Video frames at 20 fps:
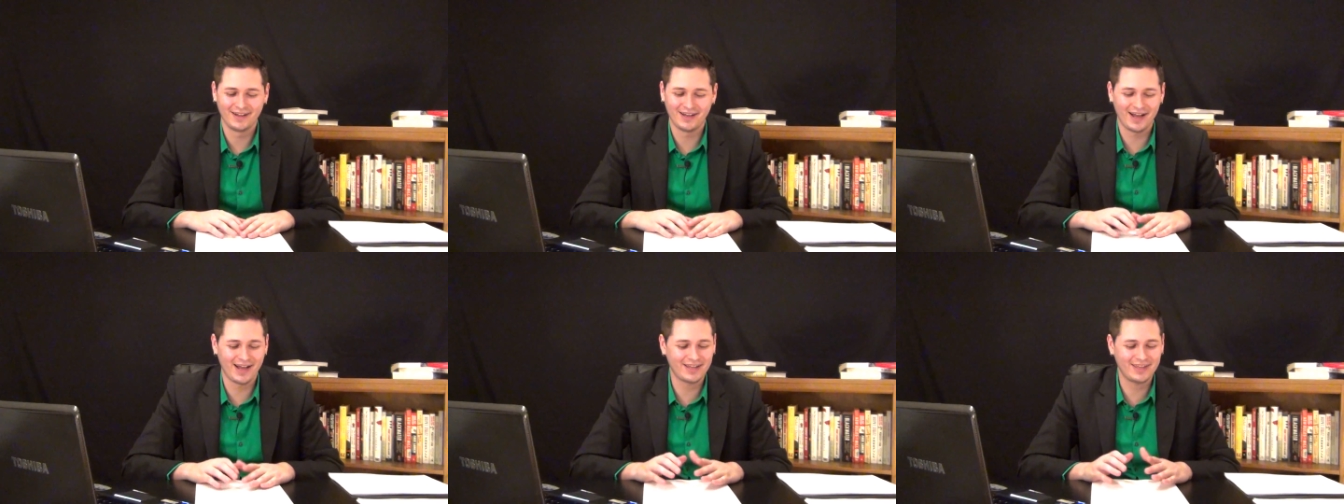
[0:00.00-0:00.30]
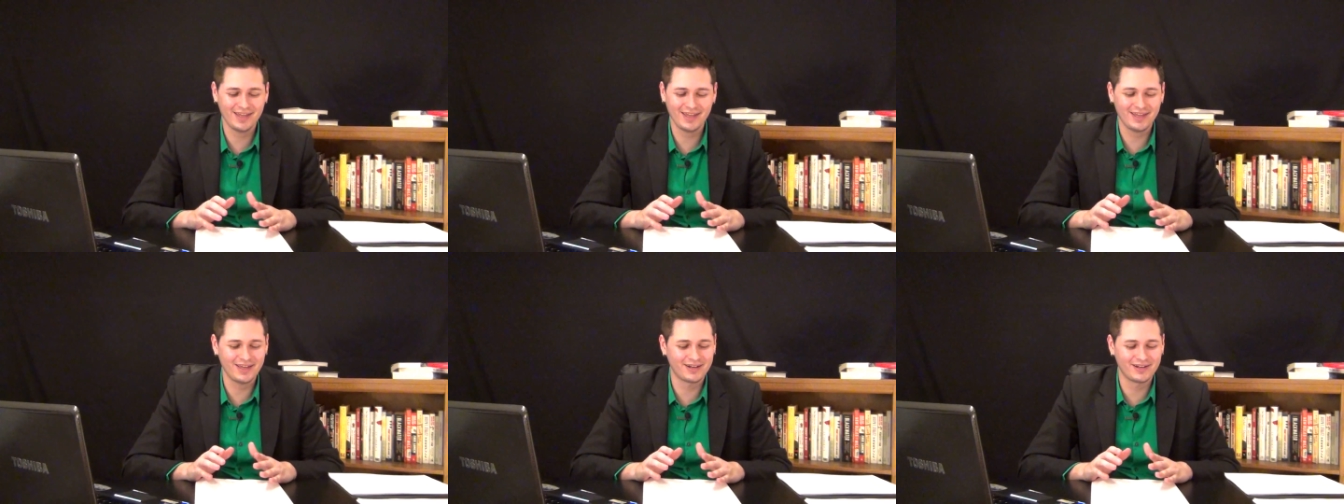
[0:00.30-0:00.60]
I
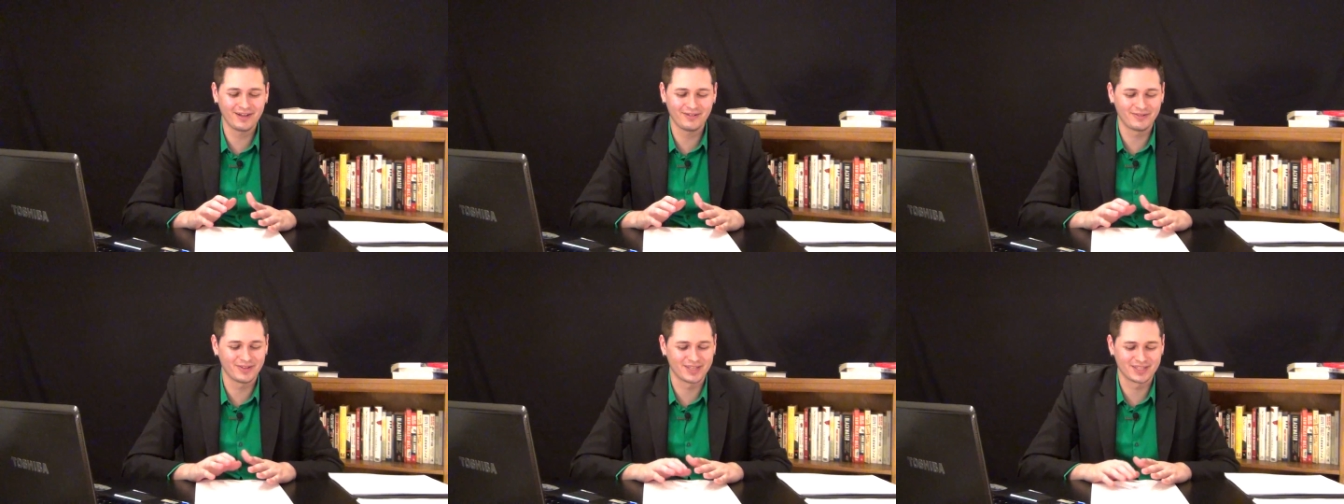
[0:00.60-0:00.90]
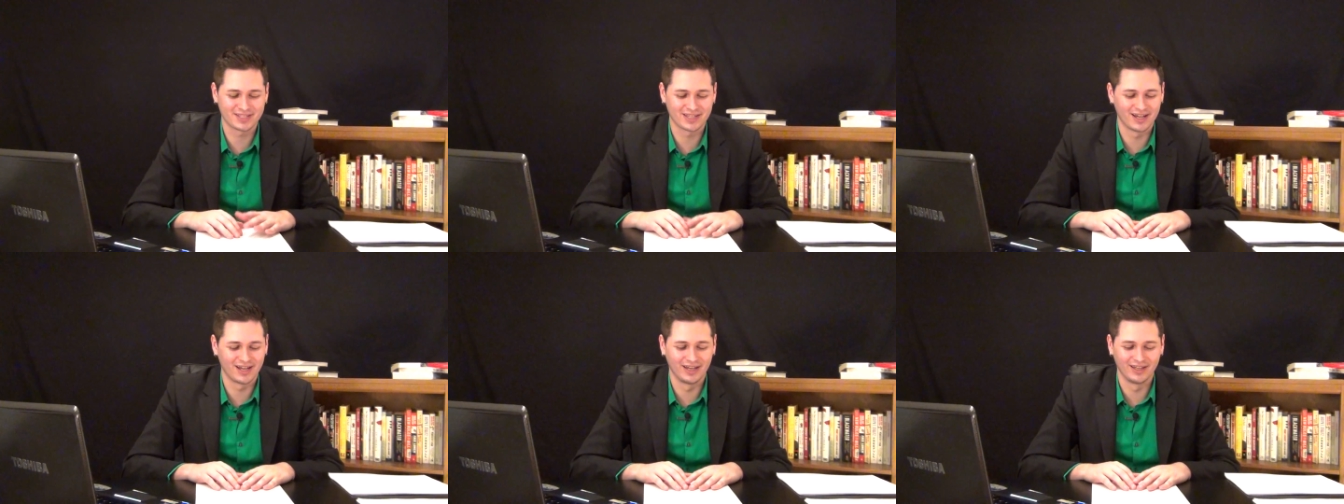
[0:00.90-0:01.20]
can't get enough of
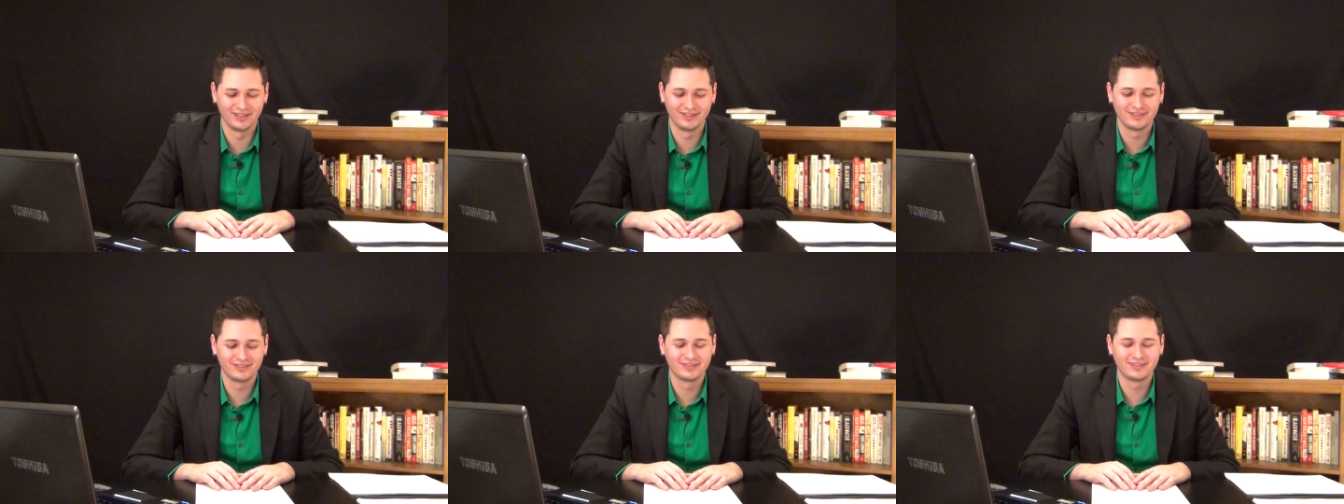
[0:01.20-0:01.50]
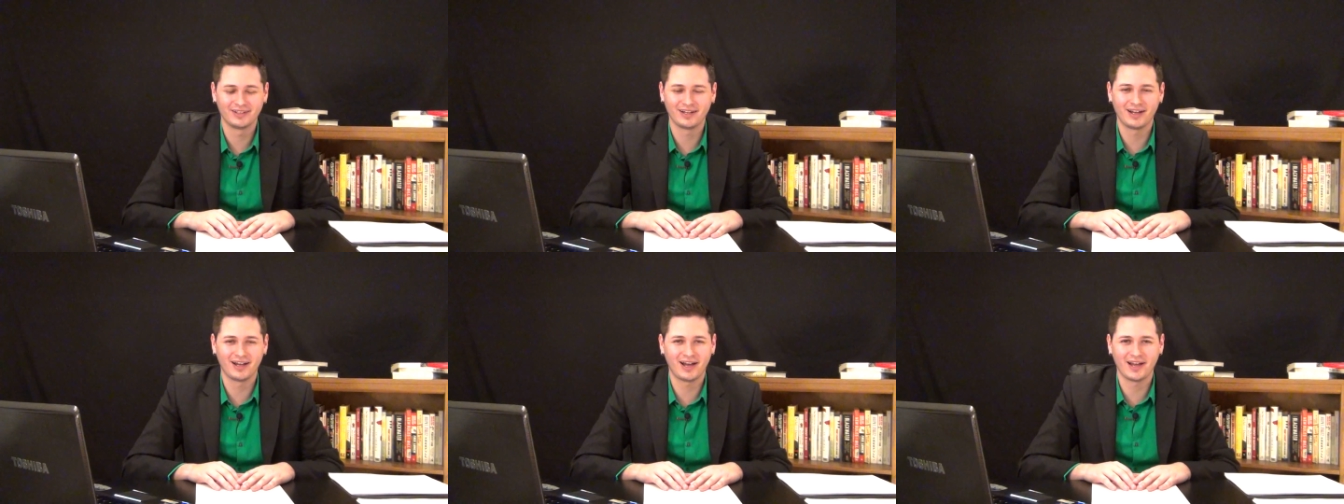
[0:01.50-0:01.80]
this guy.
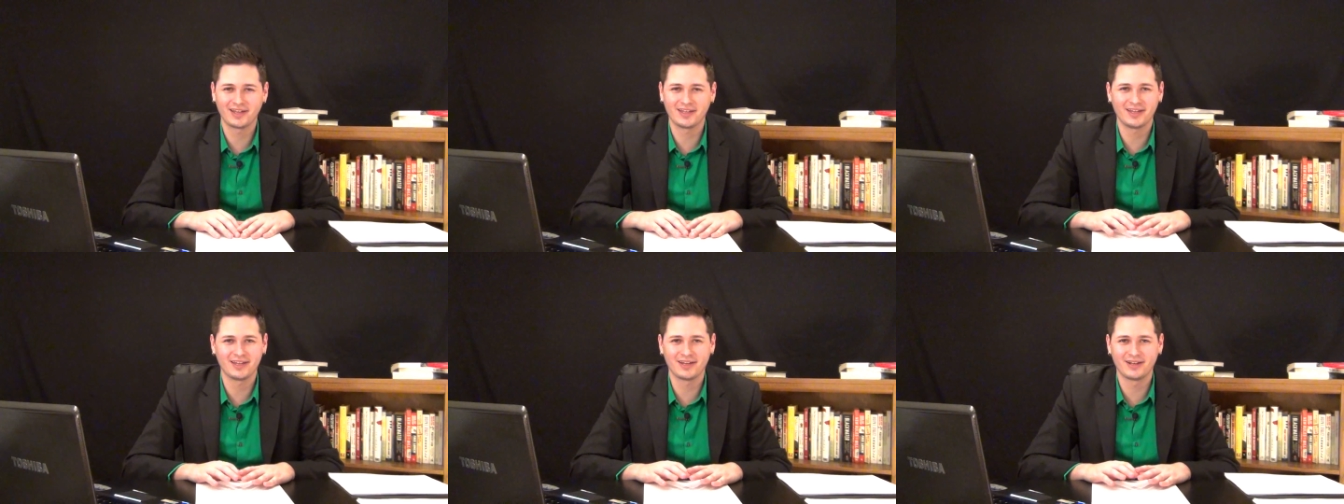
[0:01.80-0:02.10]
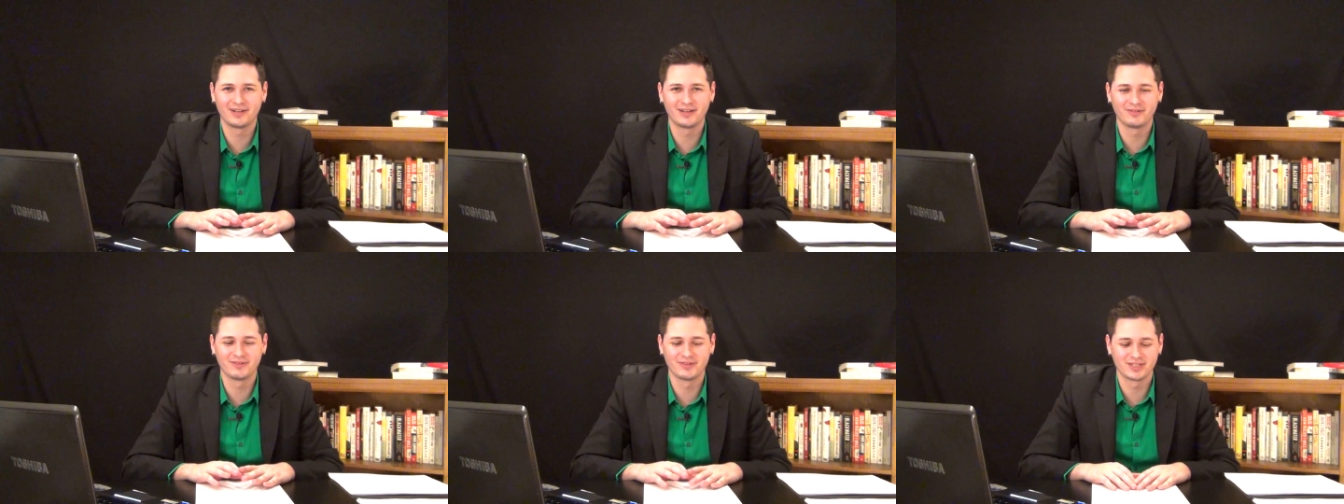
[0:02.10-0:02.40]
I can't
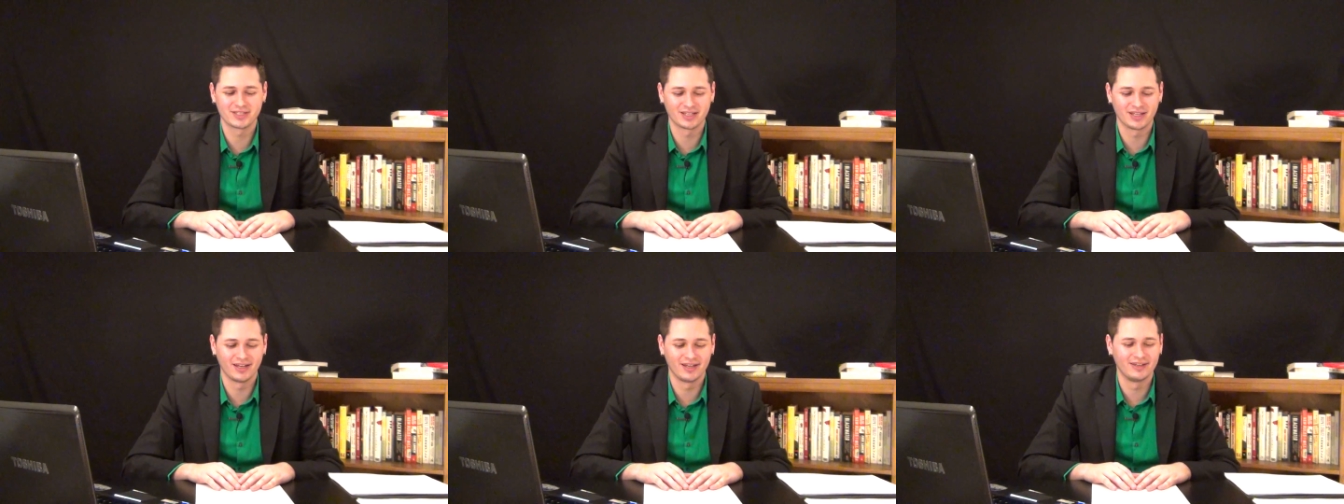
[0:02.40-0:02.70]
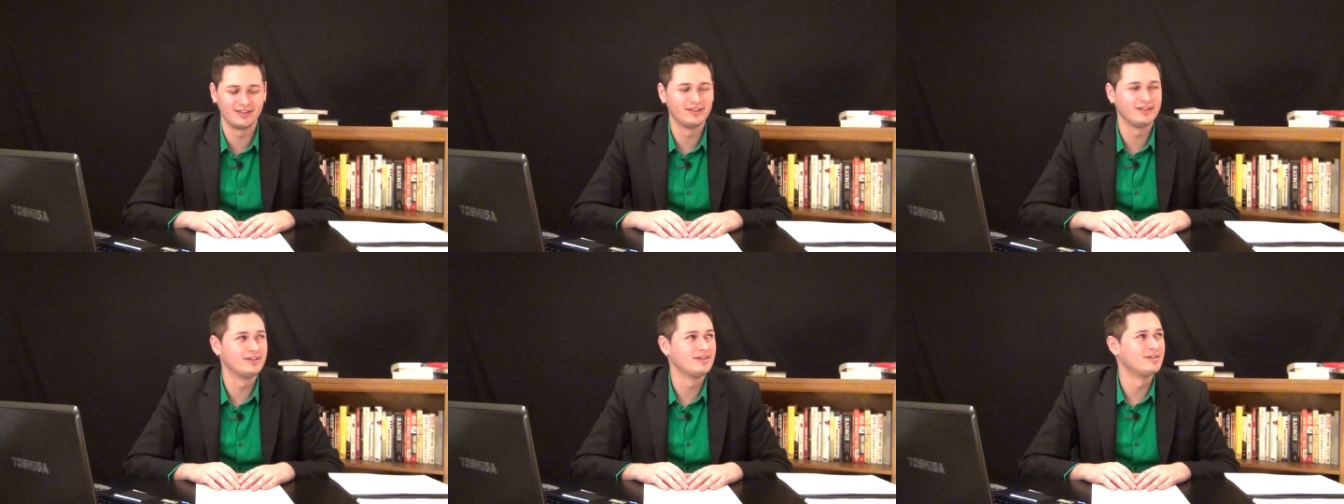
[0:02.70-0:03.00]
get enough of this guy.
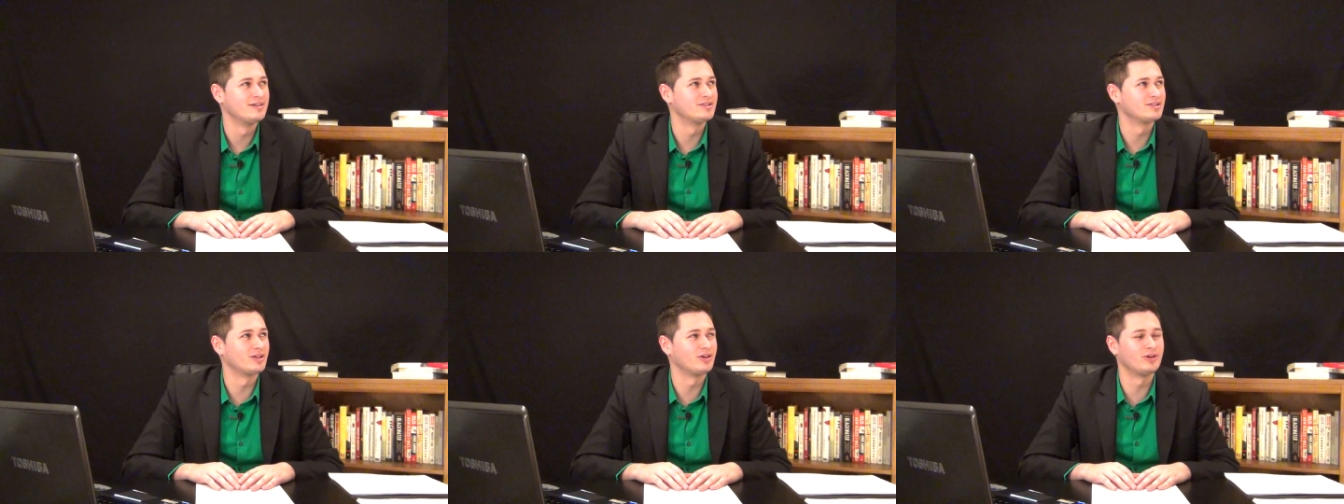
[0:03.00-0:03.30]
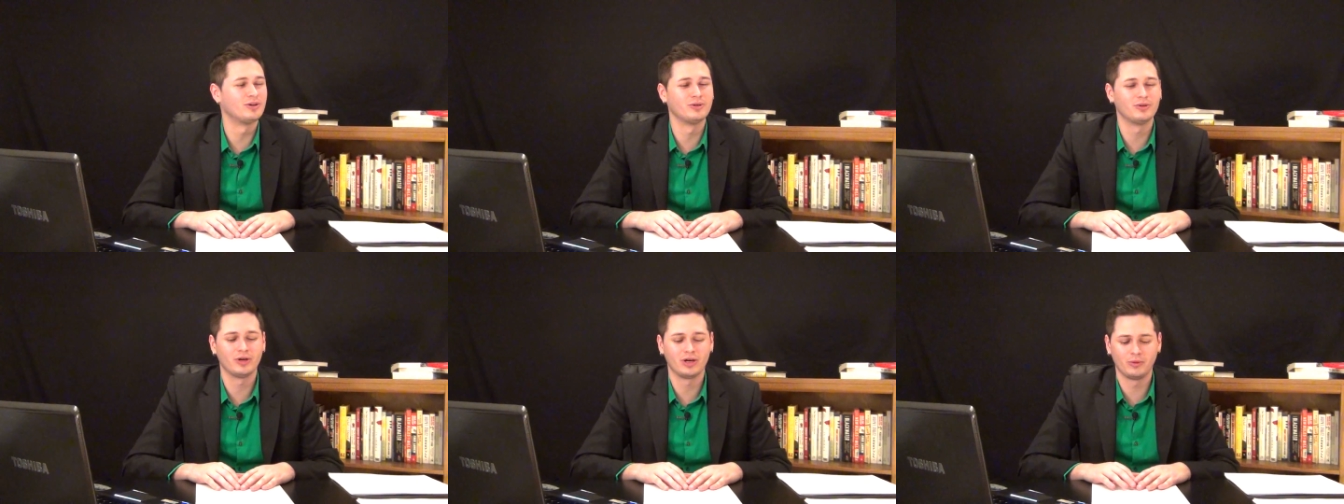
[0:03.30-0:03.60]

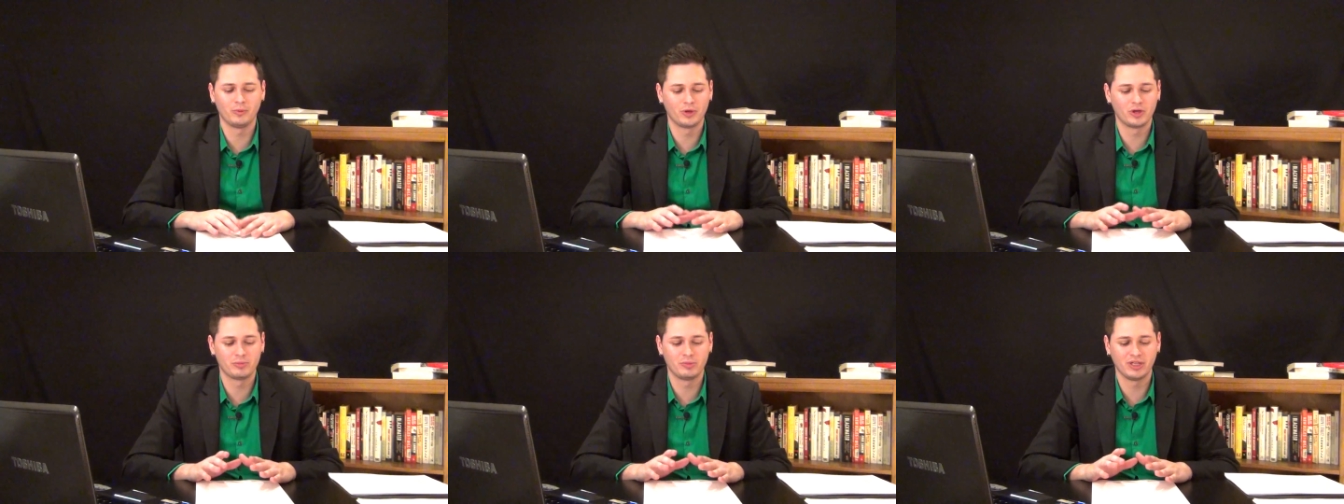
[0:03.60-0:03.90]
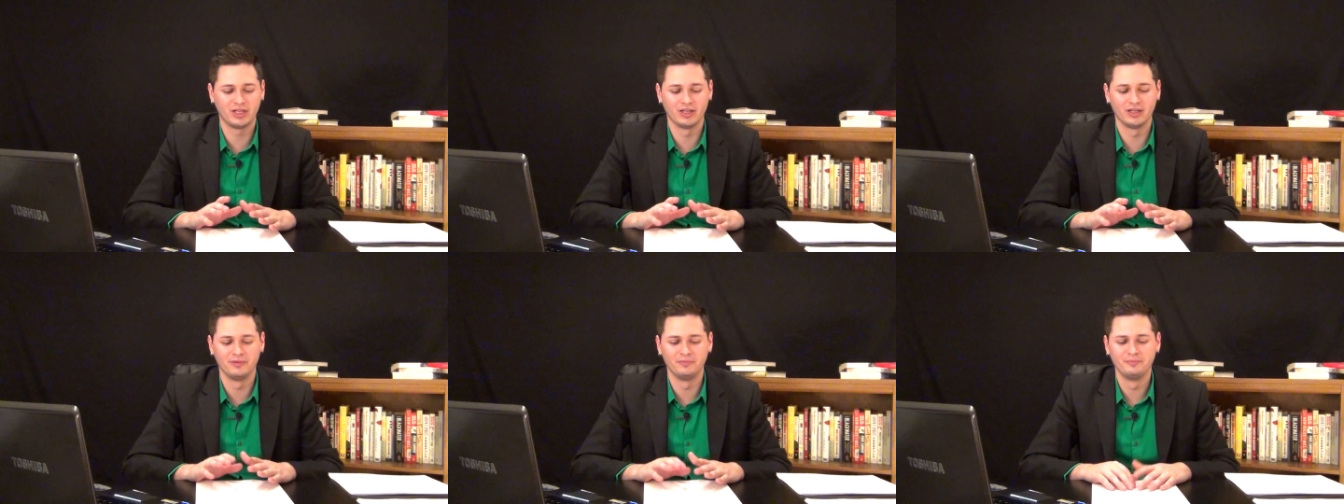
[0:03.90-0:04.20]
So uh, where to
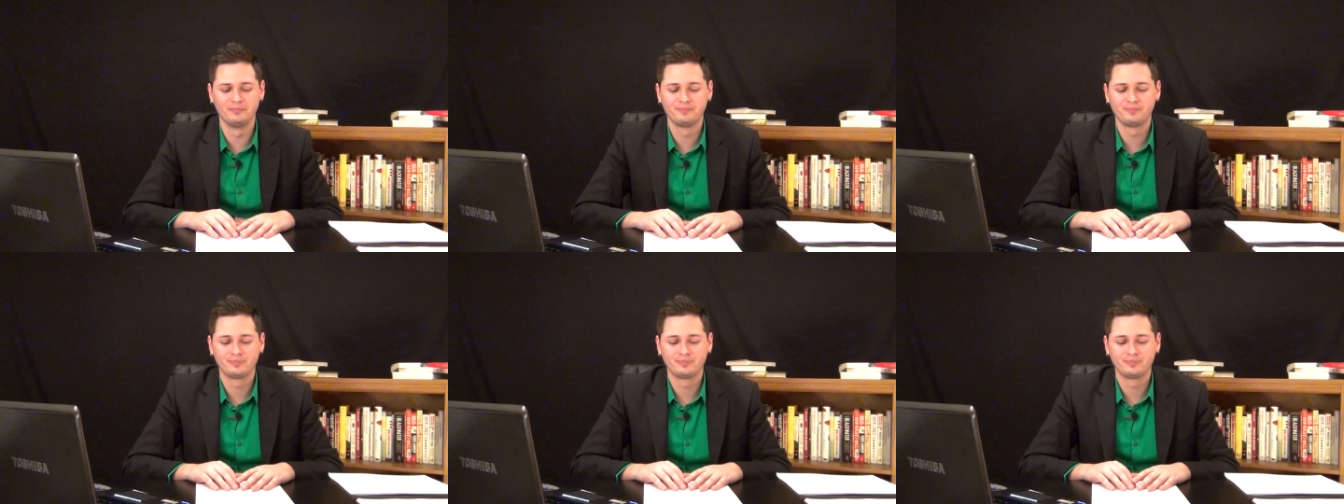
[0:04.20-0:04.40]
begin?